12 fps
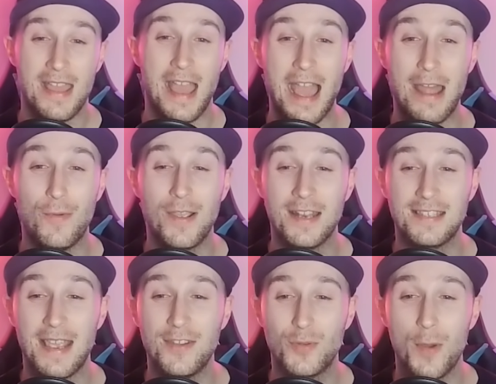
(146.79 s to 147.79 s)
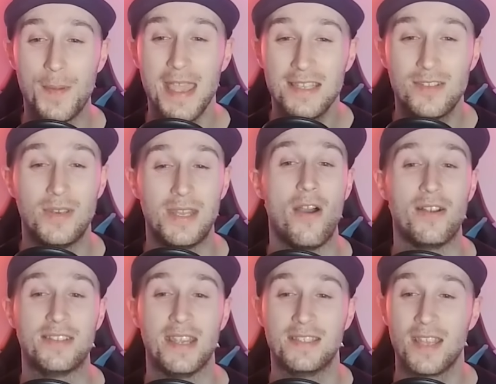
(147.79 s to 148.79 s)
and we're going to save swap into
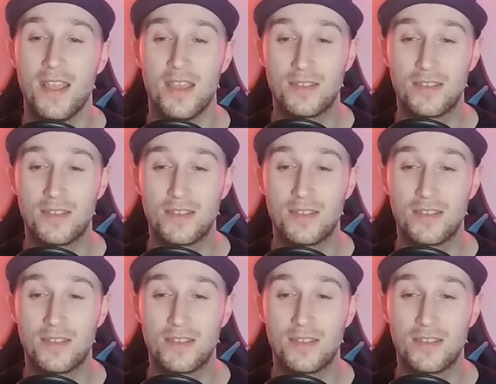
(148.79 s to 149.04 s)
Deoxys,